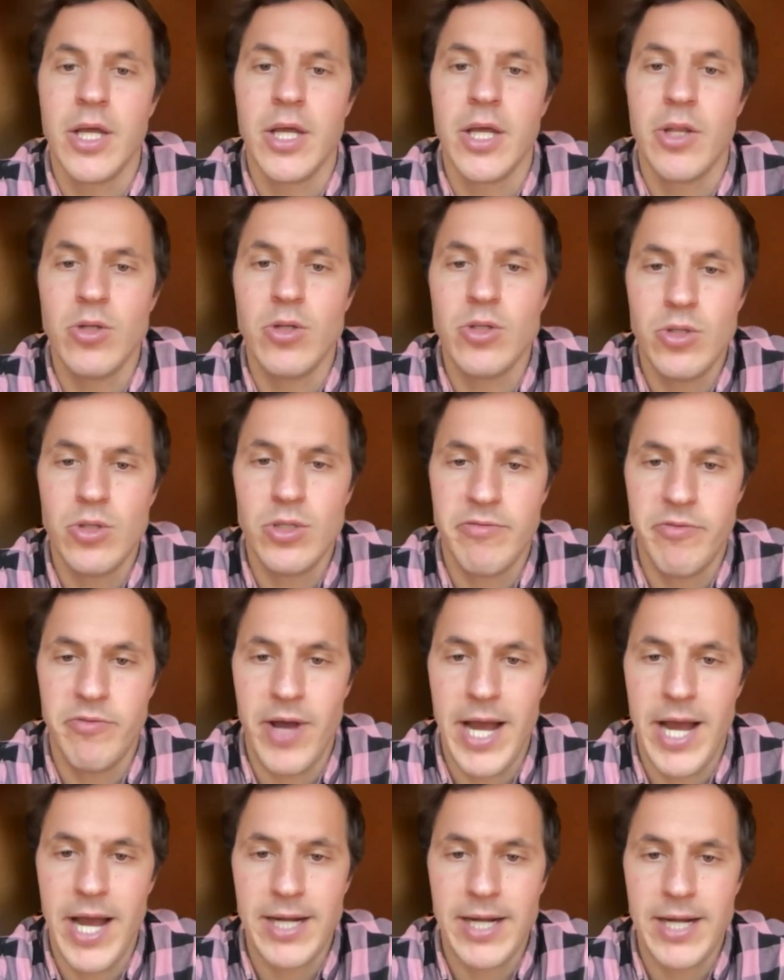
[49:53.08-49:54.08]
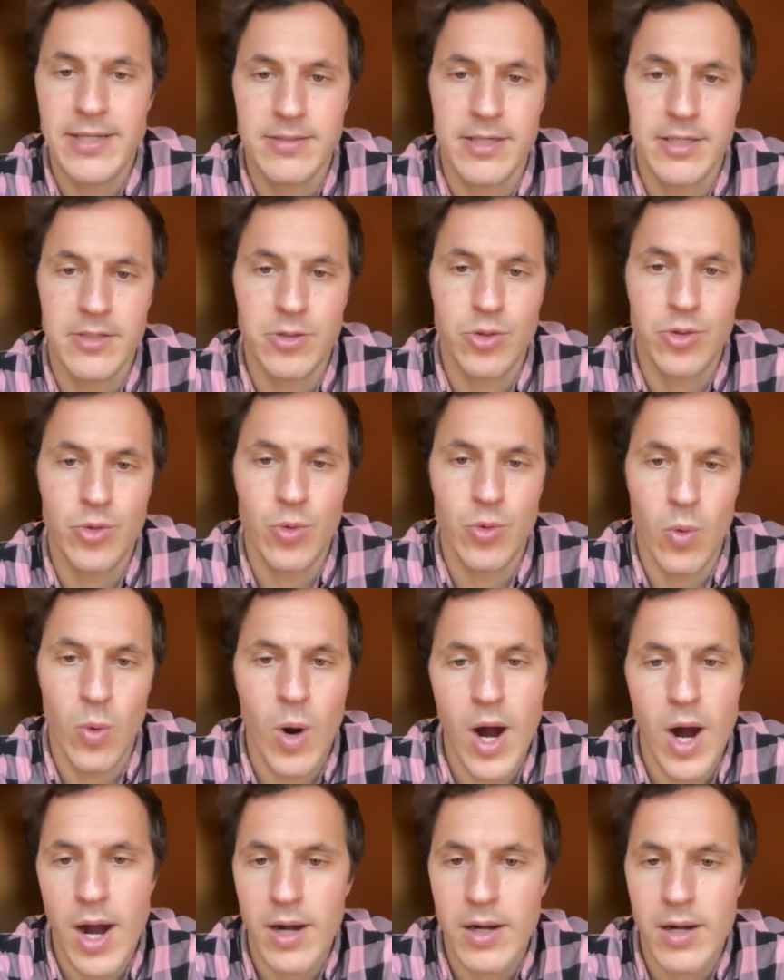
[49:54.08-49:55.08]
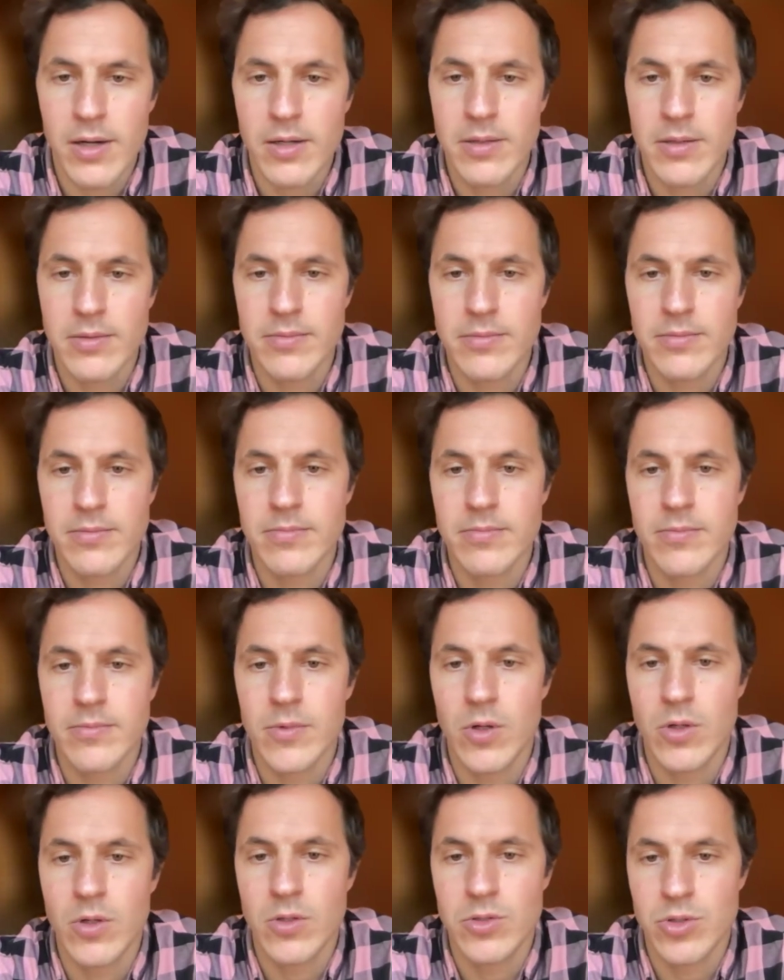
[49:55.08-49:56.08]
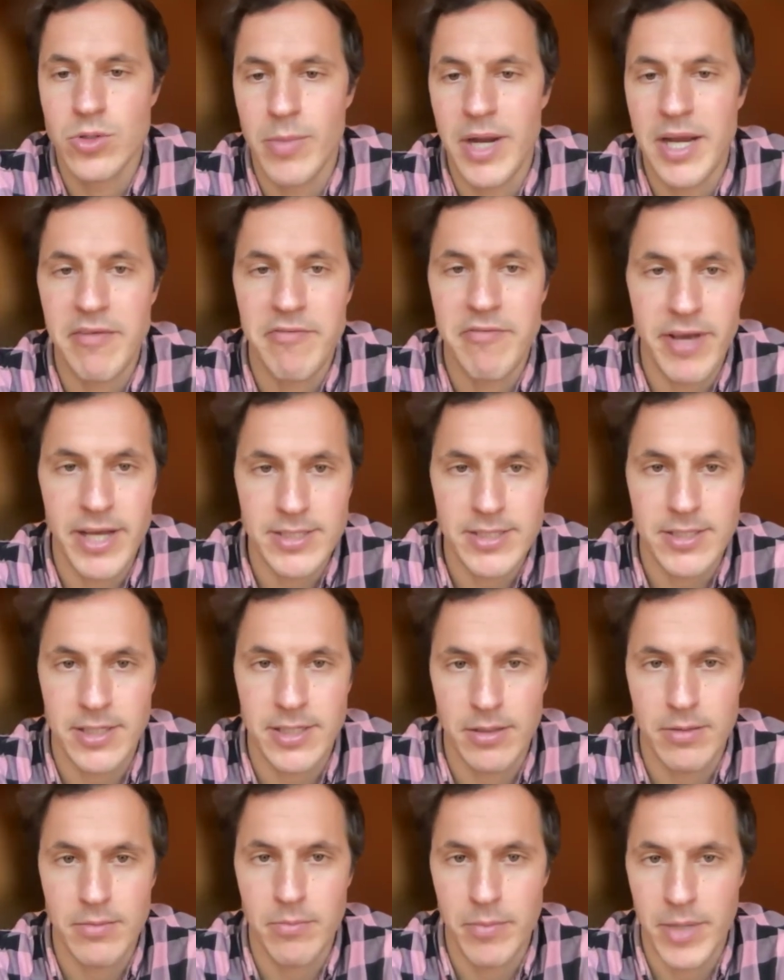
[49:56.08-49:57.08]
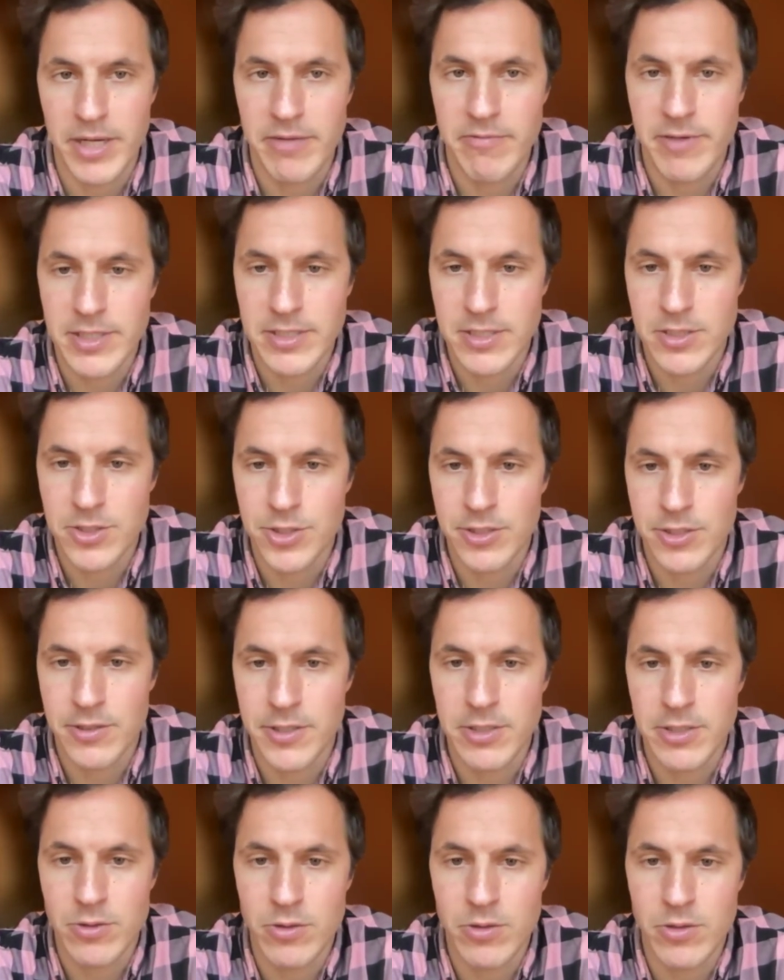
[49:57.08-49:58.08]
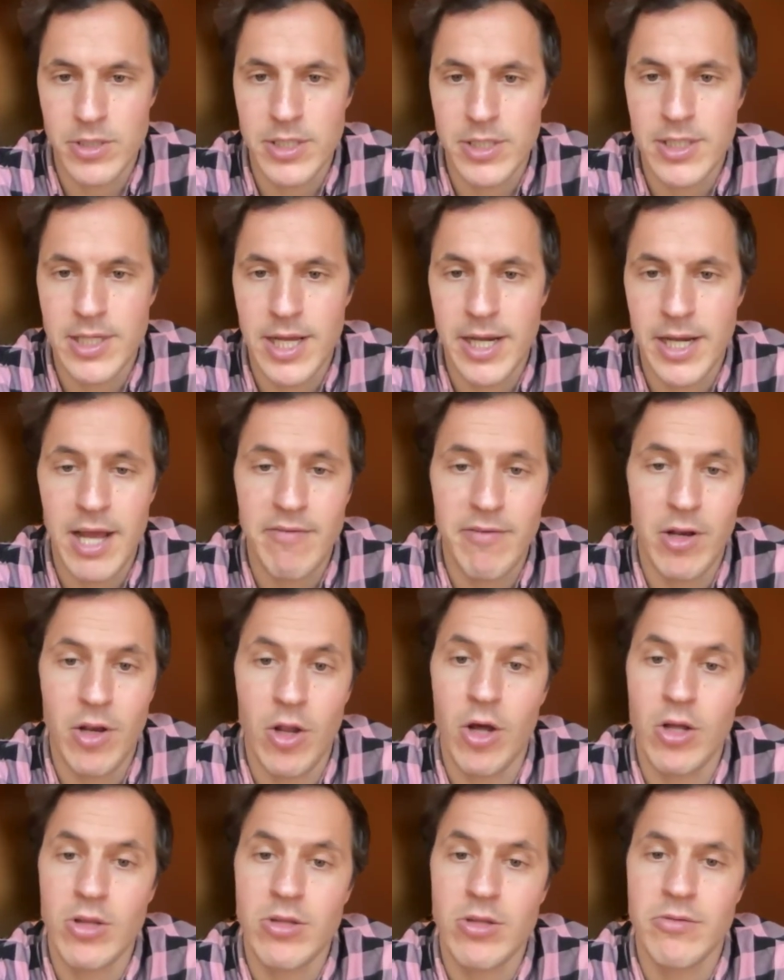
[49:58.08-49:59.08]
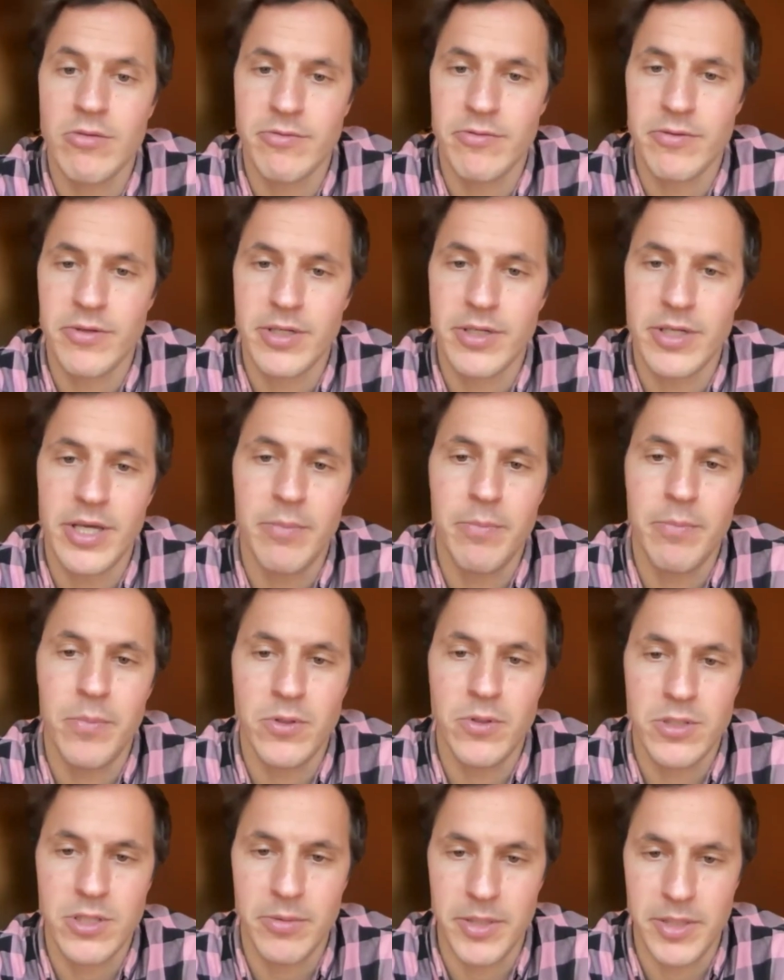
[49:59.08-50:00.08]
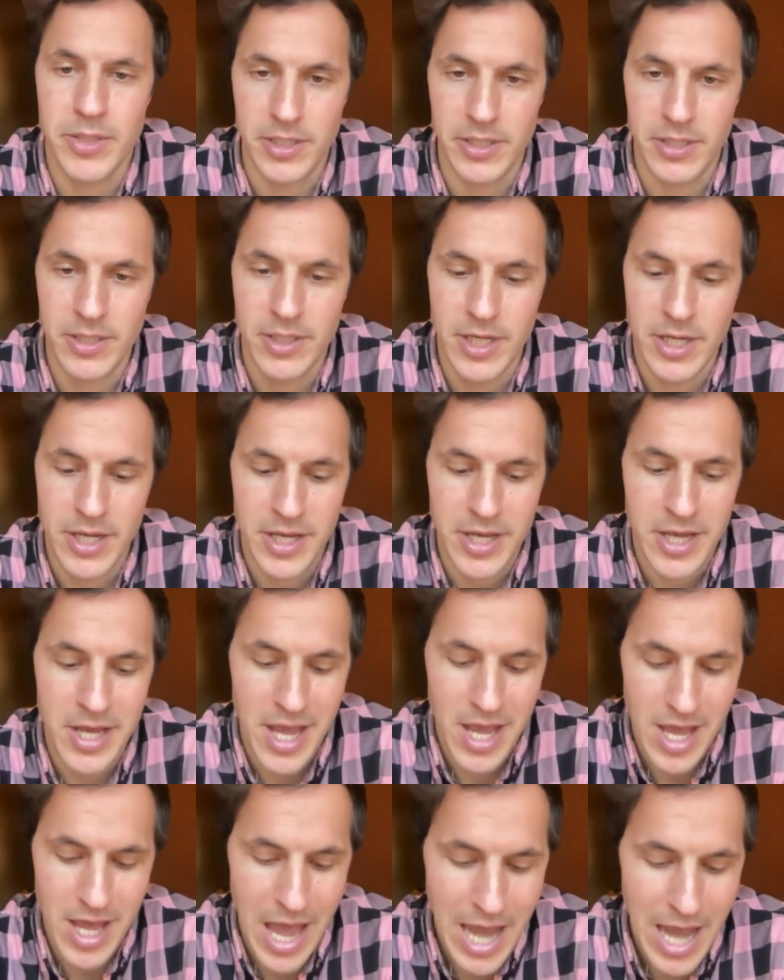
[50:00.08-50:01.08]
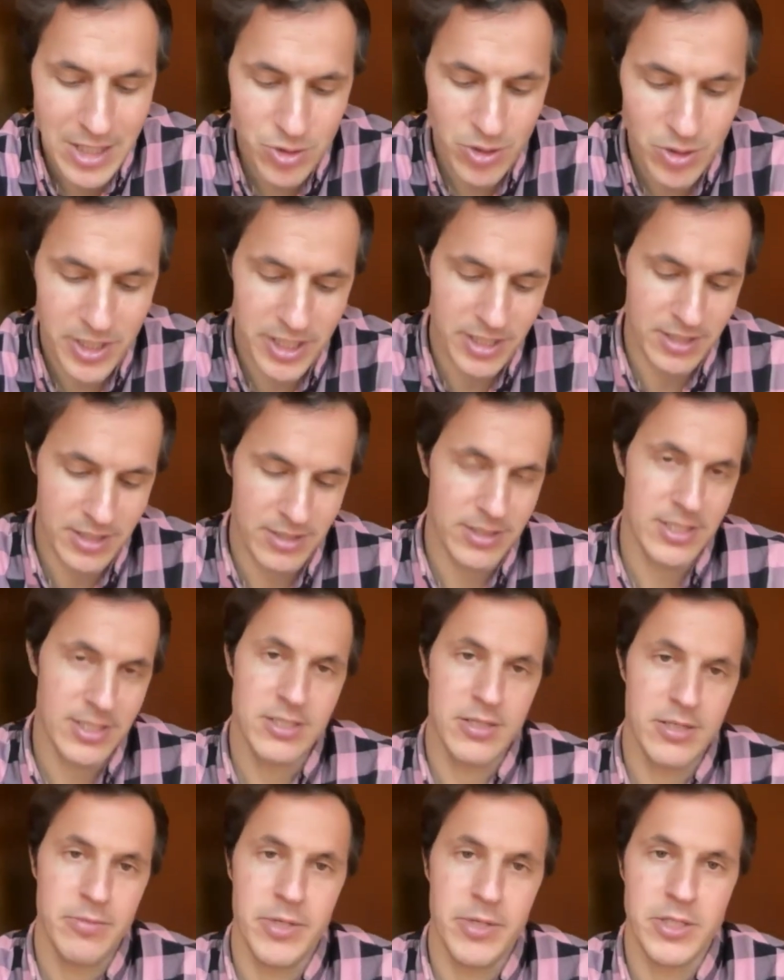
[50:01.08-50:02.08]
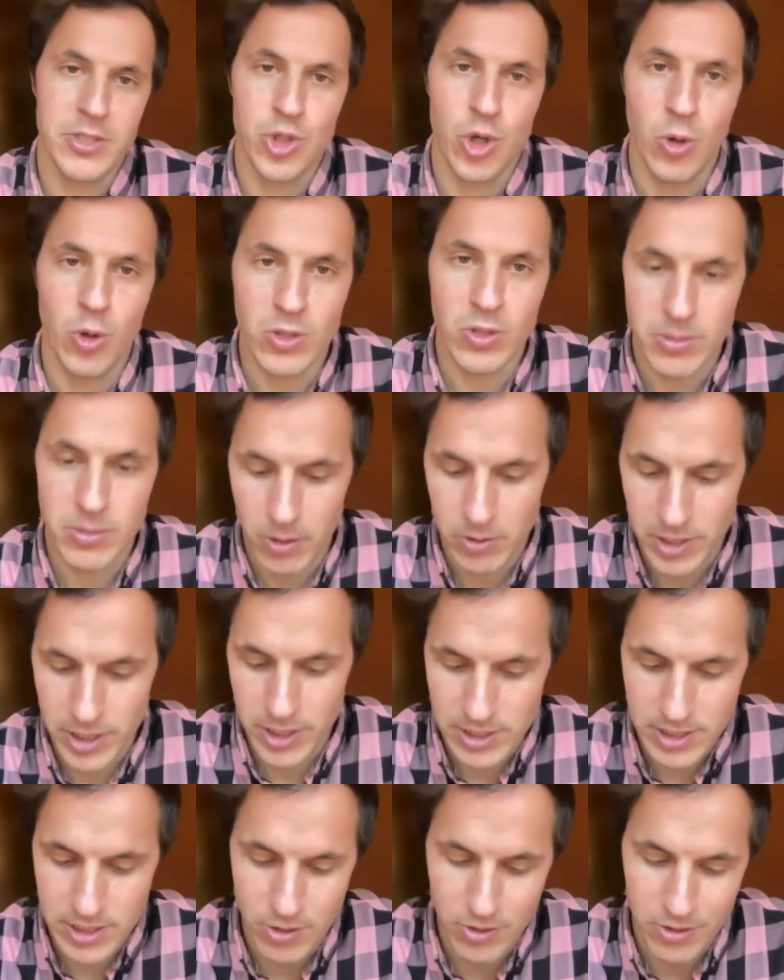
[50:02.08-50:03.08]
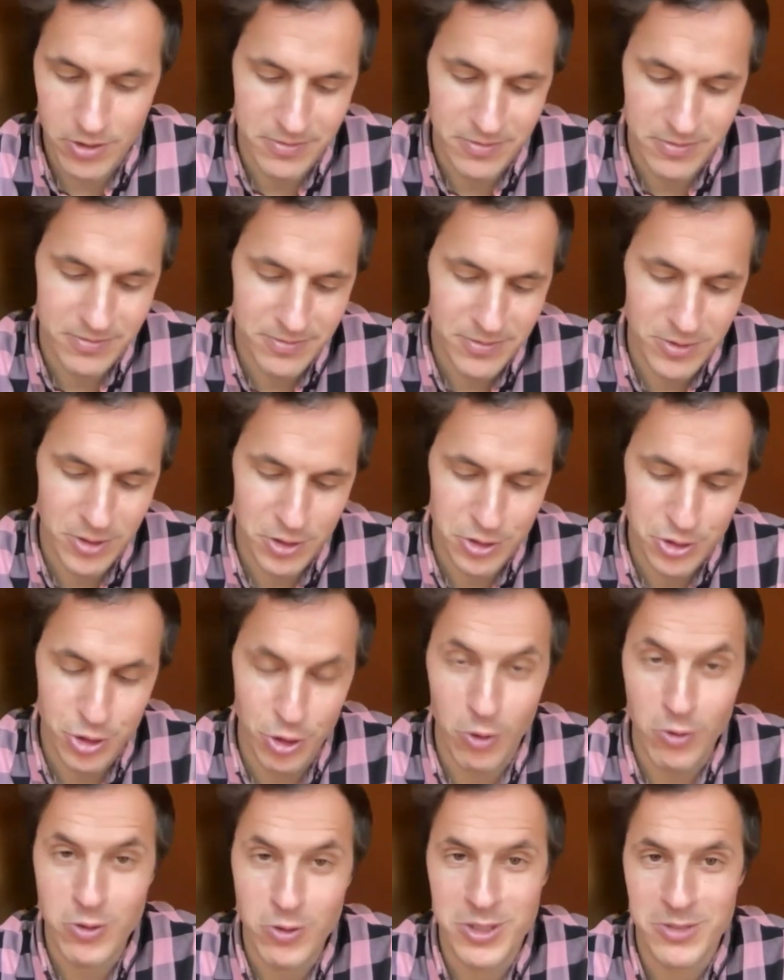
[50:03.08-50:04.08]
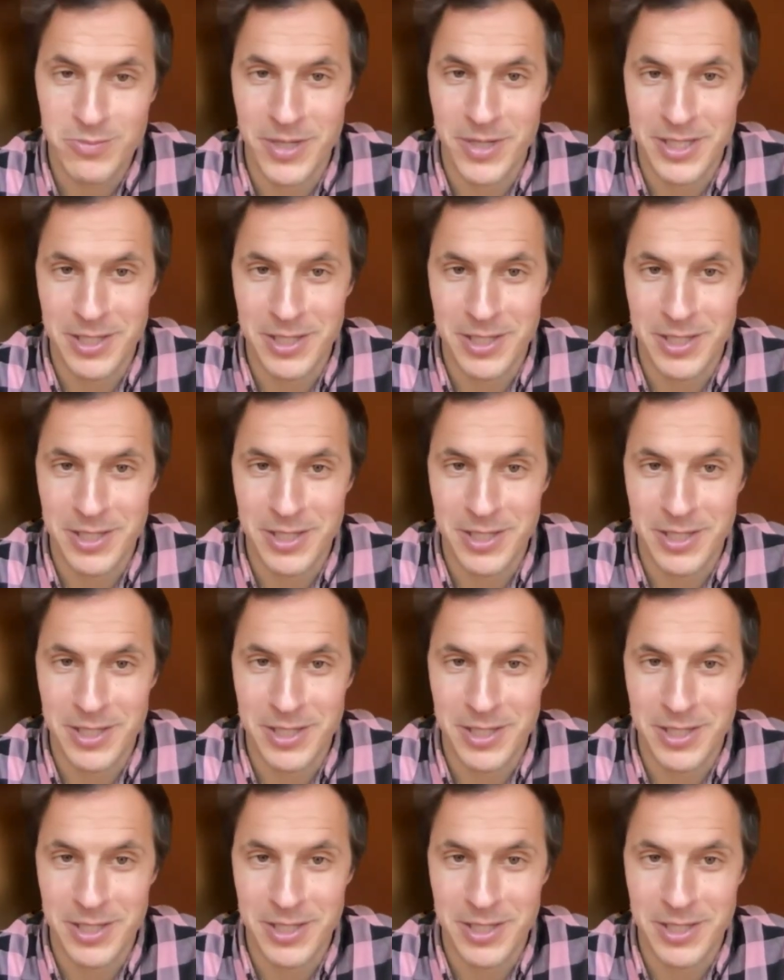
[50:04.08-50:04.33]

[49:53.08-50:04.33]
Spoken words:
And also the fact that you are also manifesting generator, it can have a lot of impulsivity. Actually, there's even jokes about it, or not jokes,